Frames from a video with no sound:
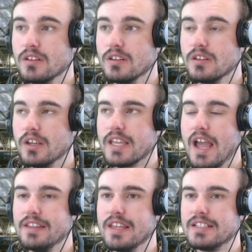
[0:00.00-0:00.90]

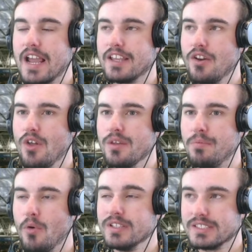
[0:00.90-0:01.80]
Okay, they're taking on the
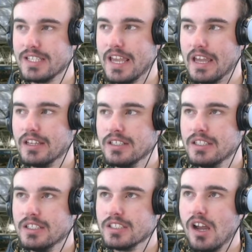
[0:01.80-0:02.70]
points here.
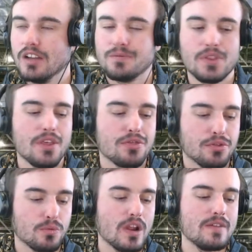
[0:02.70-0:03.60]
Going for the
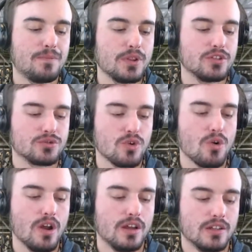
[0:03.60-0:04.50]
3 for the
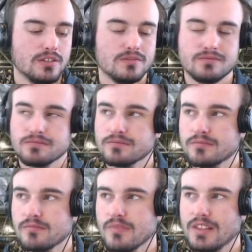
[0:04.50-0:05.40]
Drua.
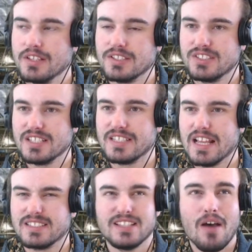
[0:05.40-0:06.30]
And this is just to get some